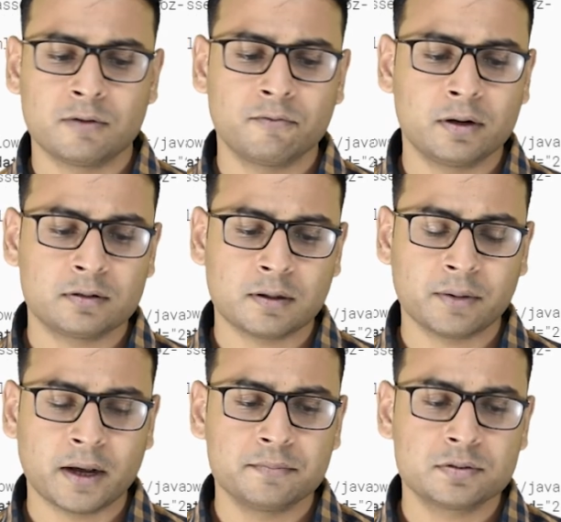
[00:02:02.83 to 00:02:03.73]

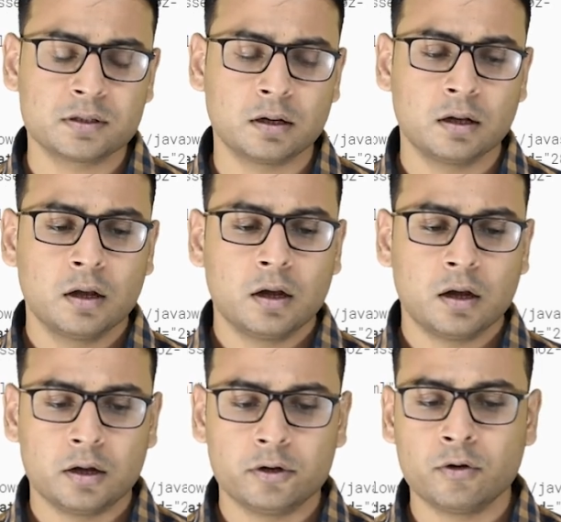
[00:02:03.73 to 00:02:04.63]
sometimes
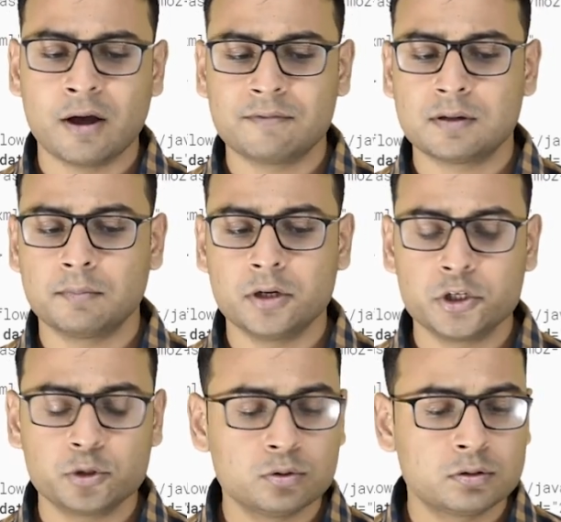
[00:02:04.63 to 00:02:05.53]
you have some
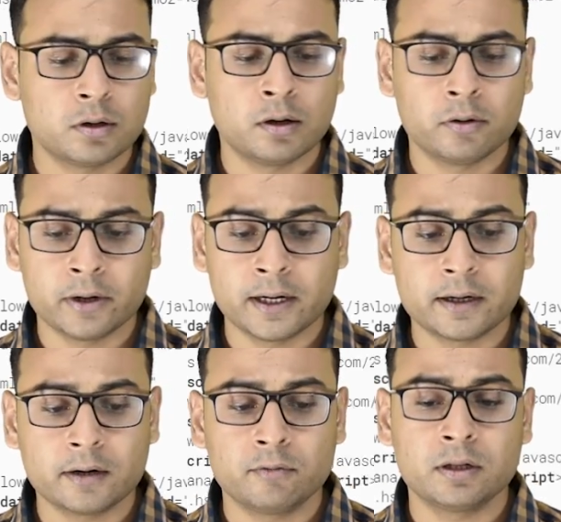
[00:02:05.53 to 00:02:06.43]
issues
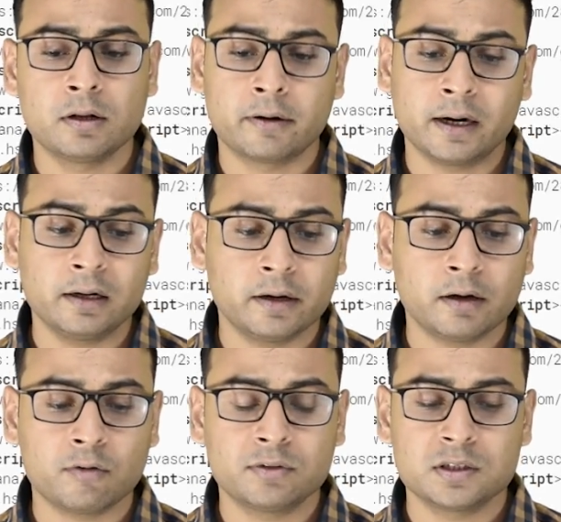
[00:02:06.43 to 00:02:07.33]
related with the
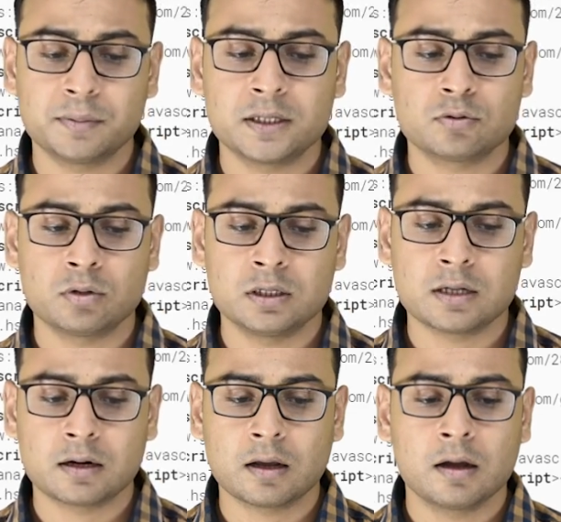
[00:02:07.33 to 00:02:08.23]
rendering of this page. So these
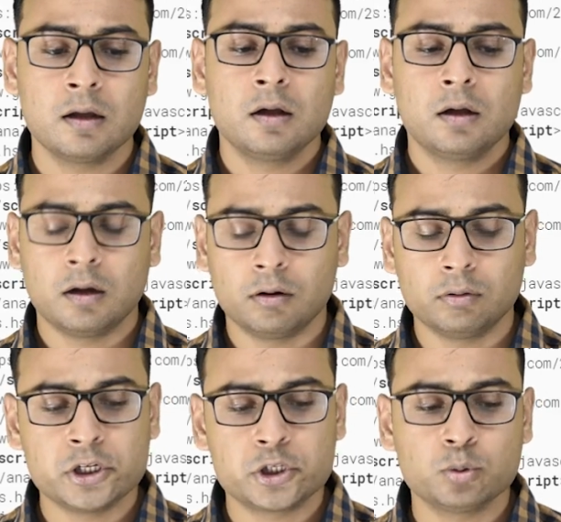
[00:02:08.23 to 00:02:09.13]
are the
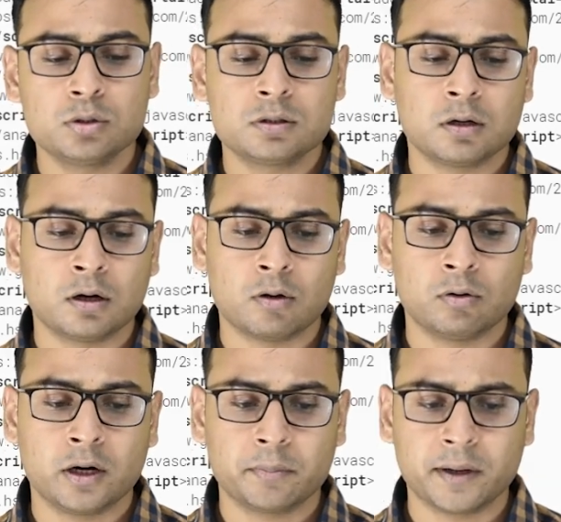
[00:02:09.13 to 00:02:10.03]
issues. So now
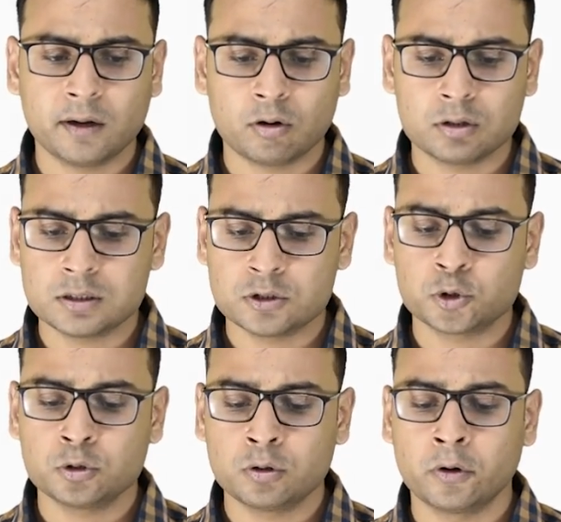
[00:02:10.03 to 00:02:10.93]
let me click on this
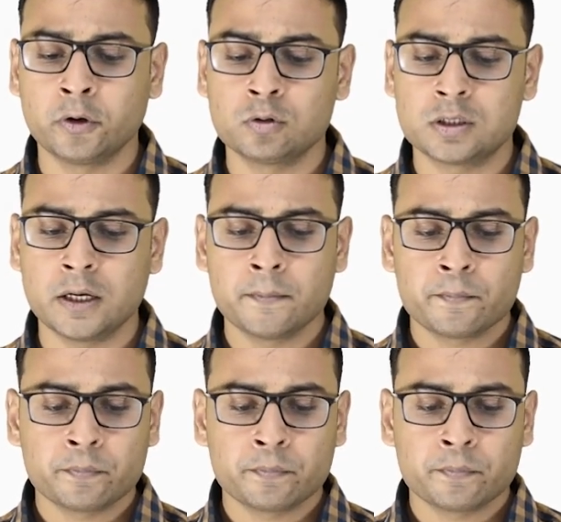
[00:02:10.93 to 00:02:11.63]
issue. You're going to see